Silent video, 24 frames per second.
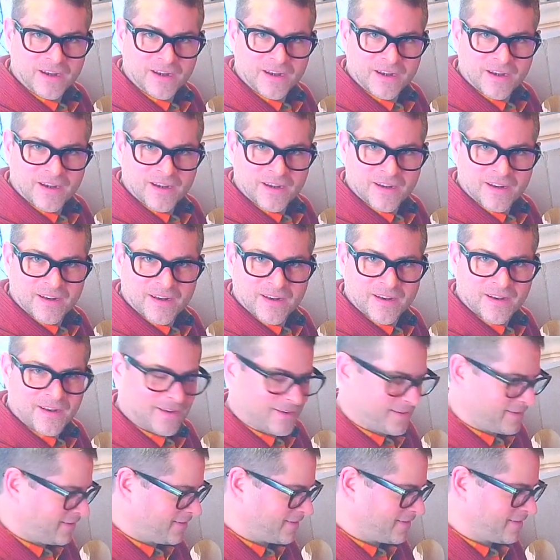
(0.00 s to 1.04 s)

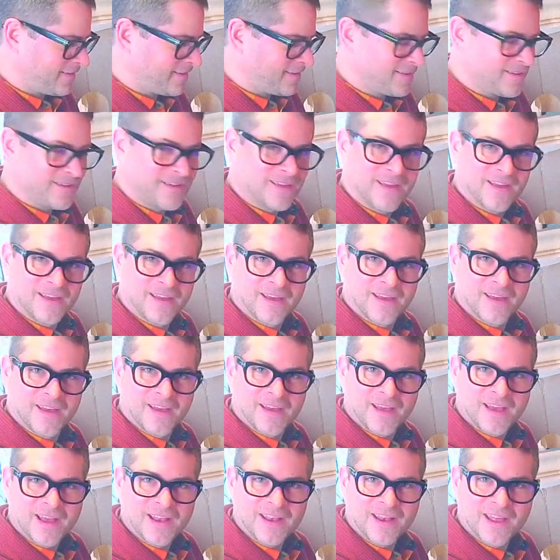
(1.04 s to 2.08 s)

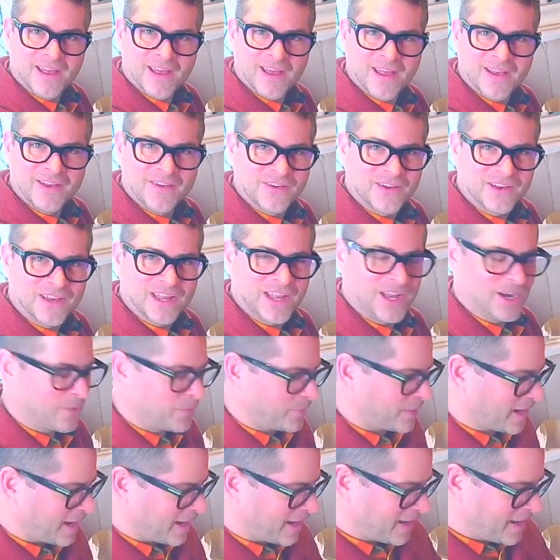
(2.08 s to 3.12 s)
And you can hear
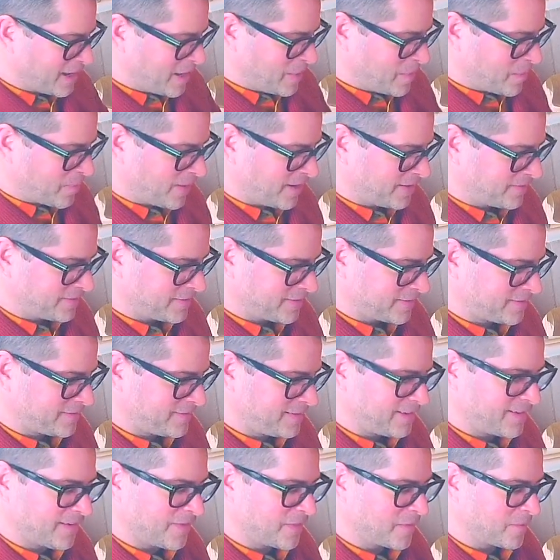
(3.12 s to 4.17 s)
when I press the
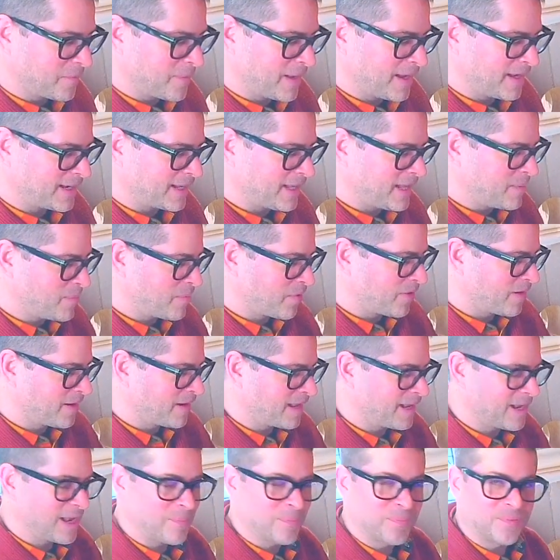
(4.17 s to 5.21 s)
C on the main keyboard
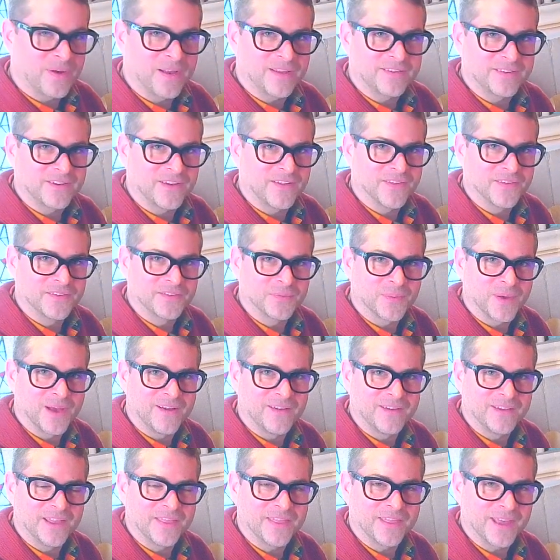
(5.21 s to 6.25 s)
and I press it on the
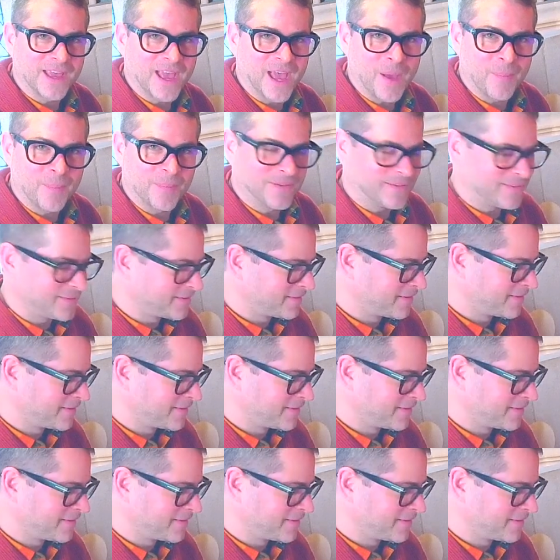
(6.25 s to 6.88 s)
Swell, nothing happens